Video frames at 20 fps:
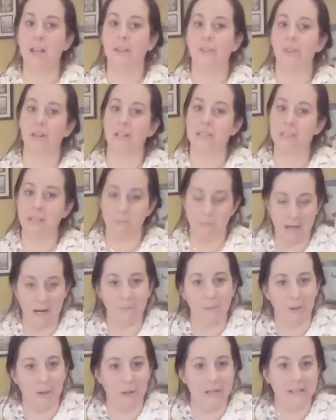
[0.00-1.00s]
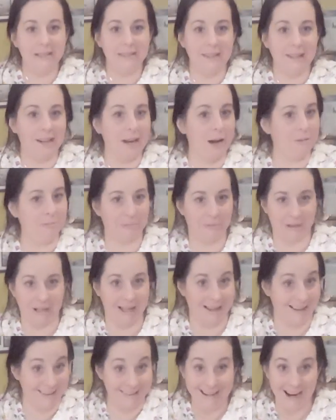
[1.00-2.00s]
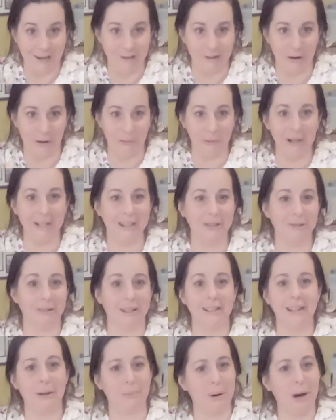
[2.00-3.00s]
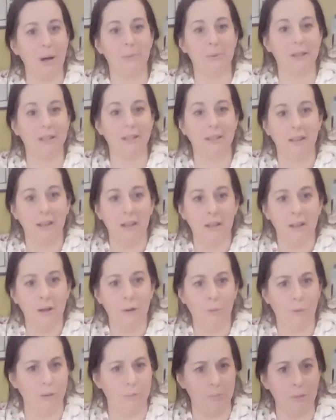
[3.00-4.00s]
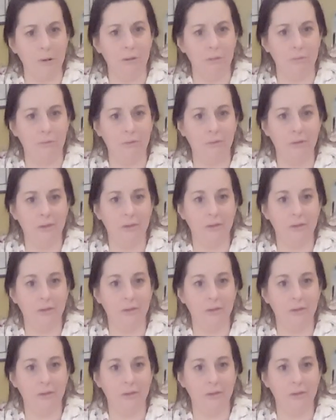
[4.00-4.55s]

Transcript: there are some neighborhoods, and I'm glad I don't work in one, I probably would move,